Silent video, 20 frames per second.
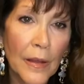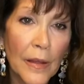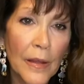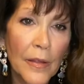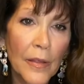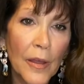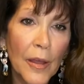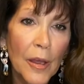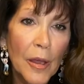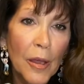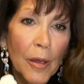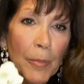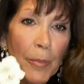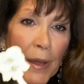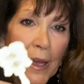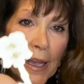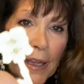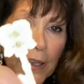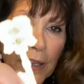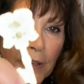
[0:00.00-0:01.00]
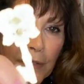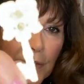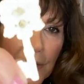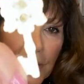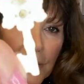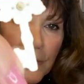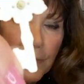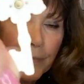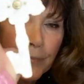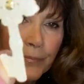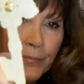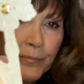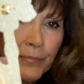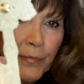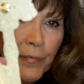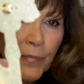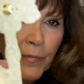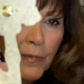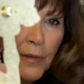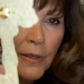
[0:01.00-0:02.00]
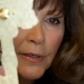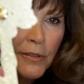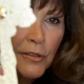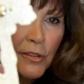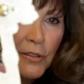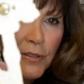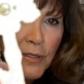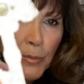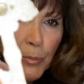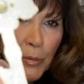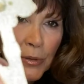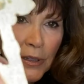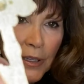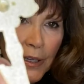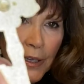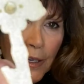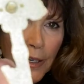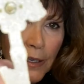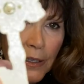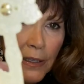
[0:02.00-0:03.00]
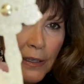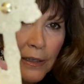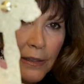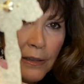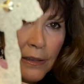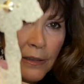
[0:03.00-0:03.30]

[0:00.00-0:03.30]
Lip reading: The back of it is just a plain